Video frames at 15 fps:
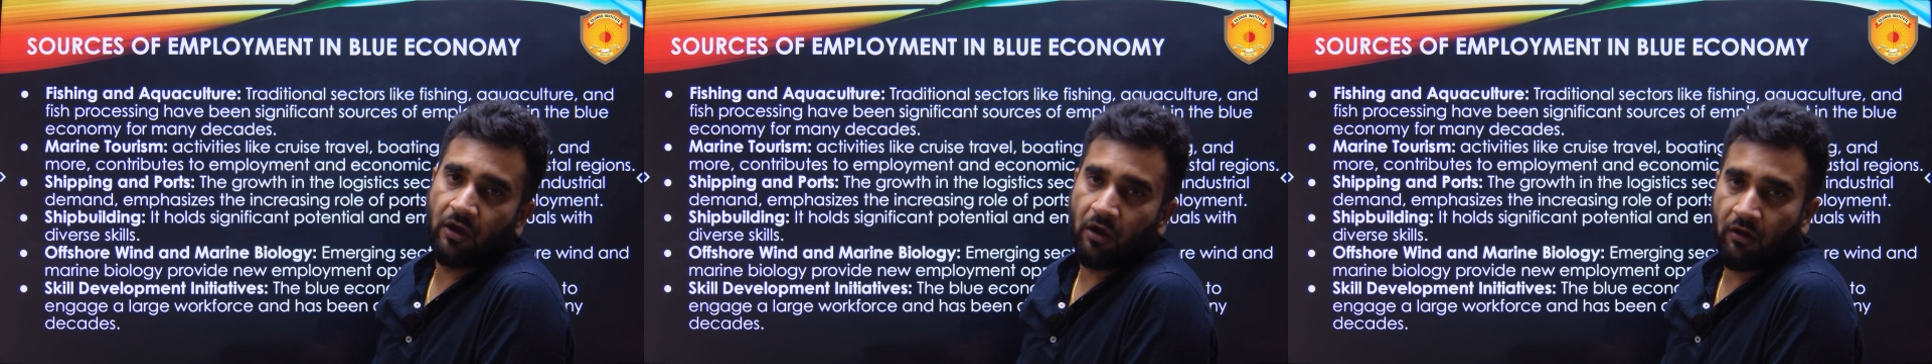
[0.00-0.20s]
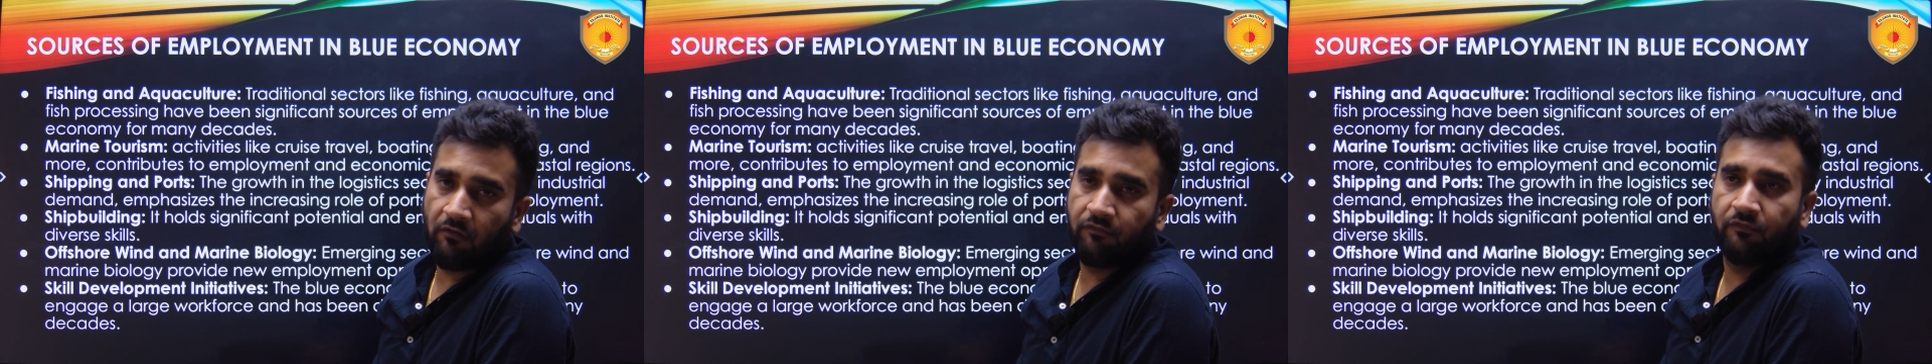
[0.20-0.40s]

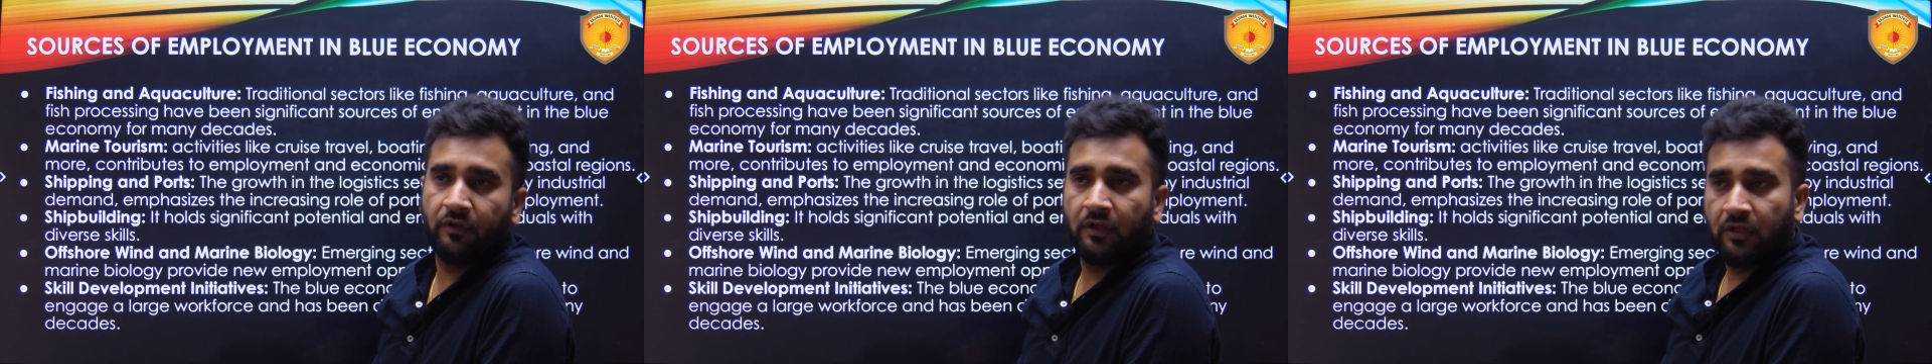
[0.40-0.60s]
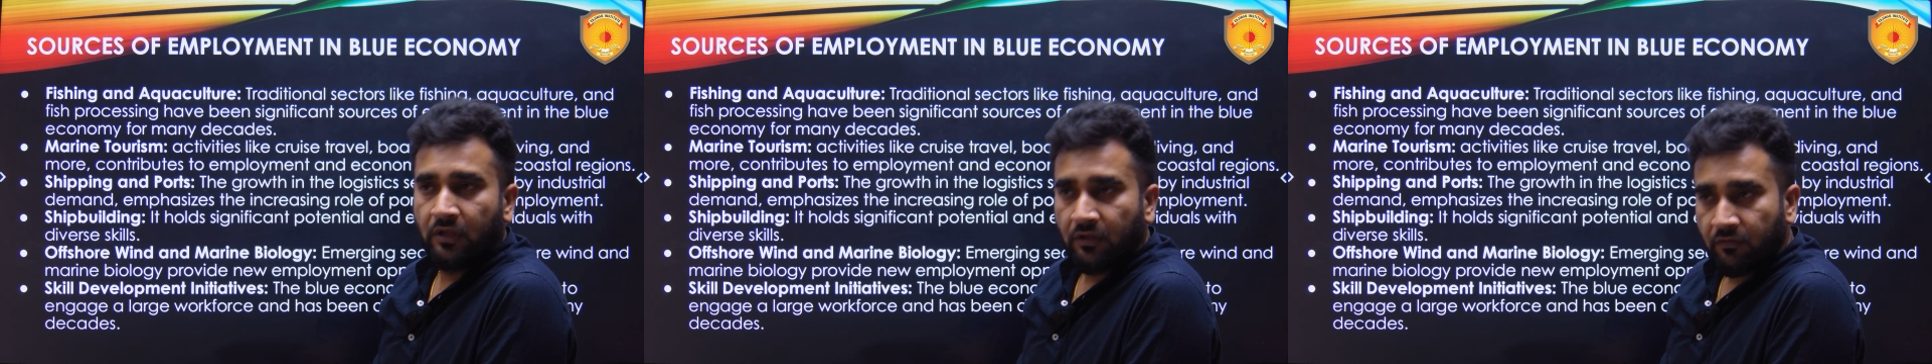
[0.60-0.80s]
of
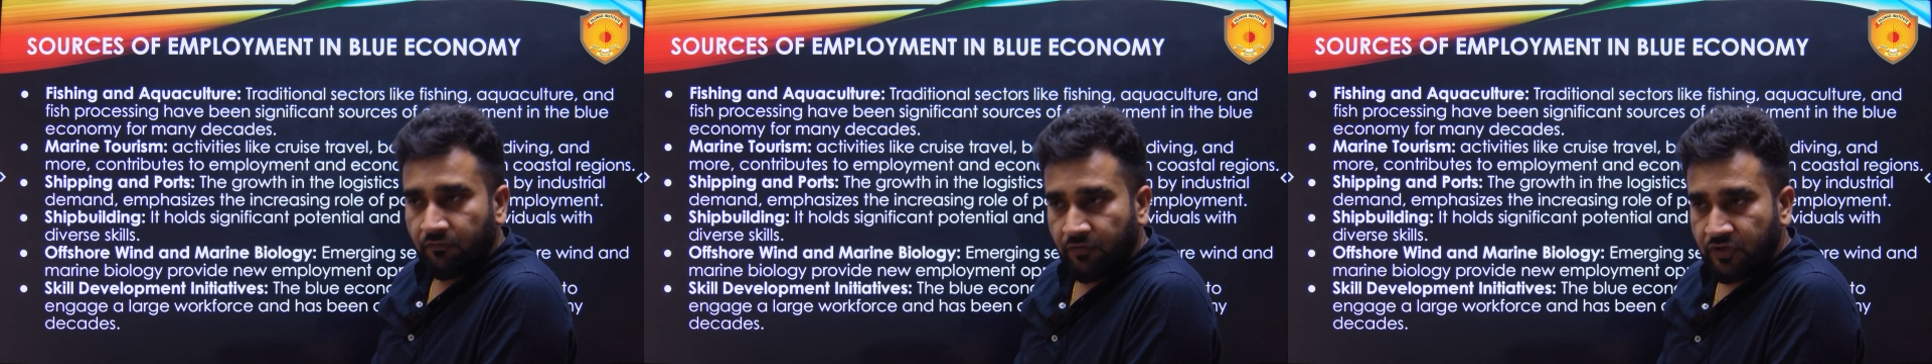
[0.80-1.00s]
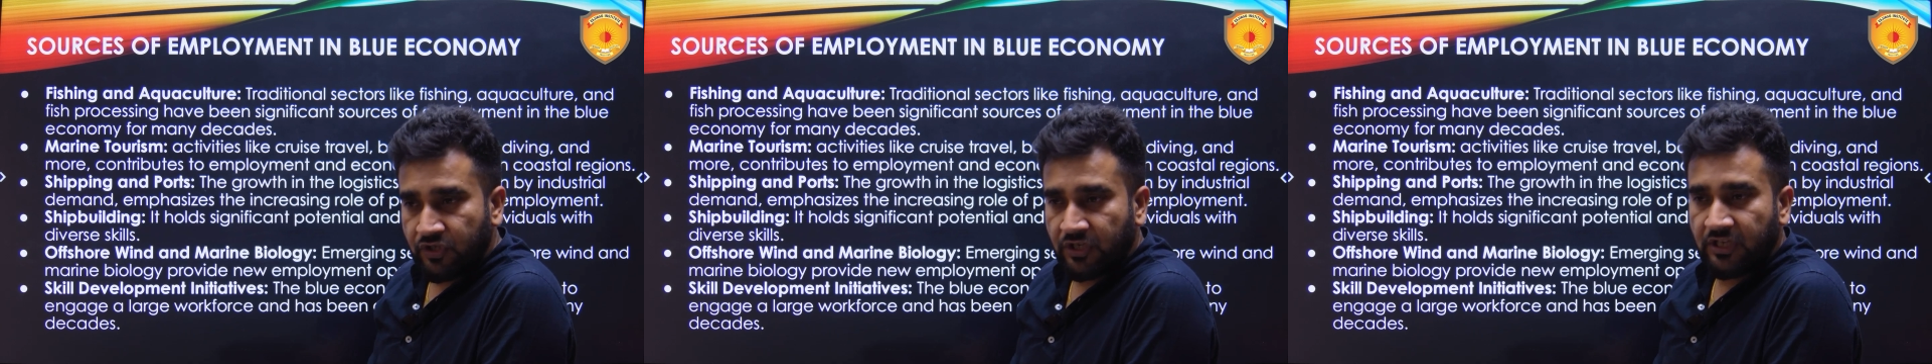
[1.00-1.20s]

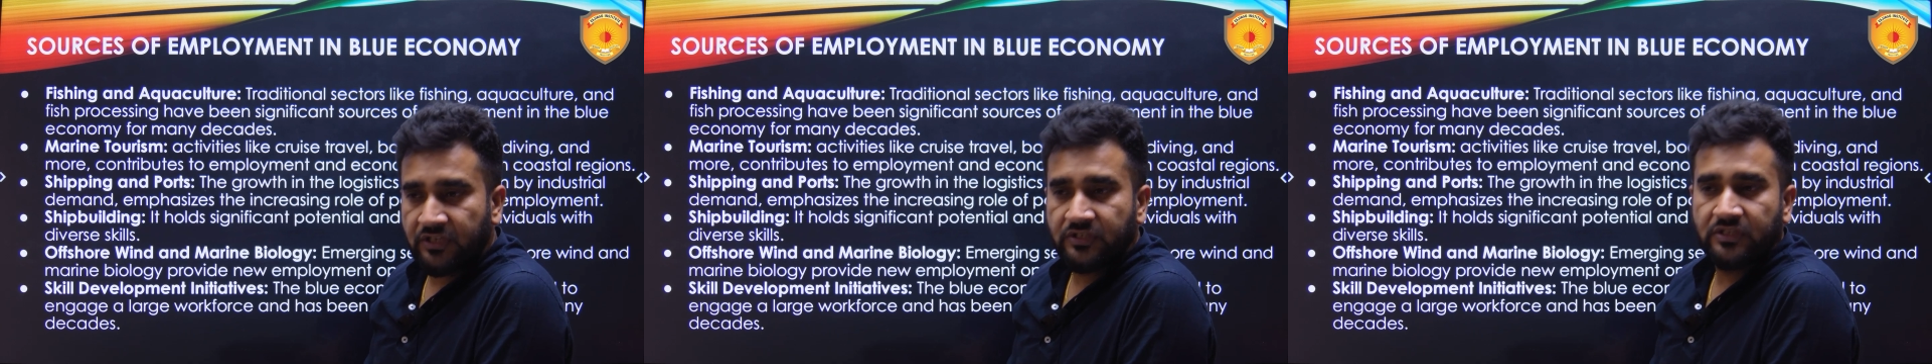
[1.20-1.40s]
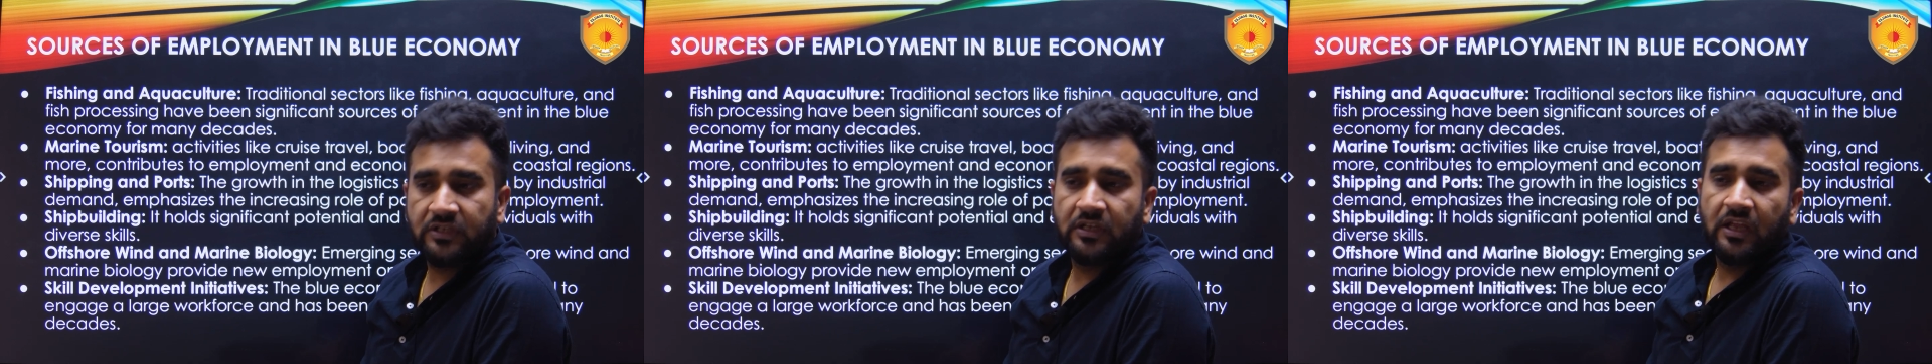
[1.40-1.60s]

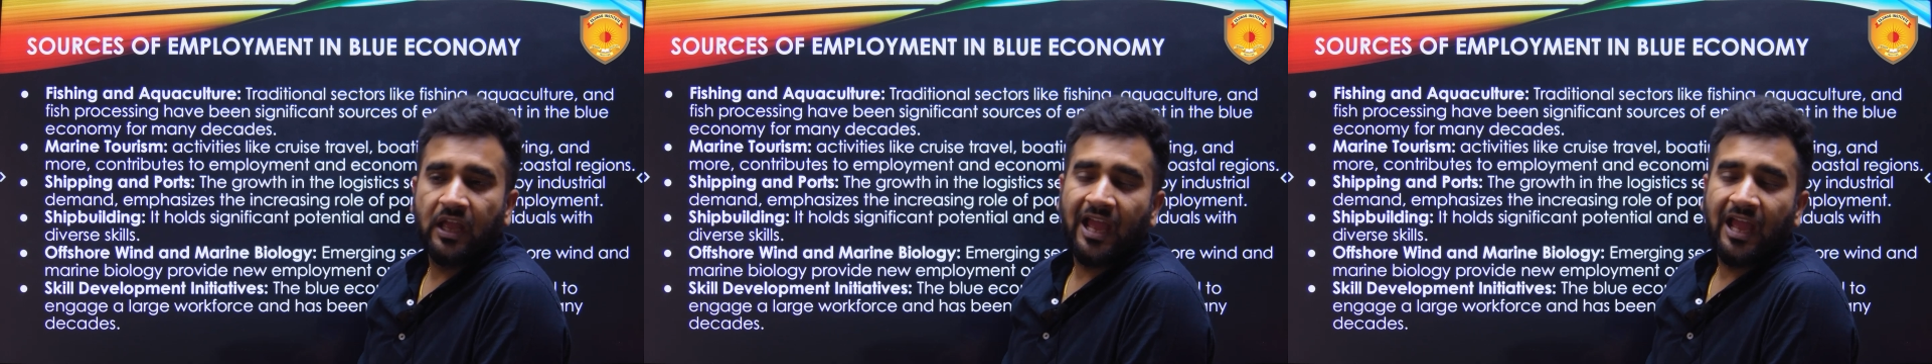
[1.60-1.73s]
fisheries,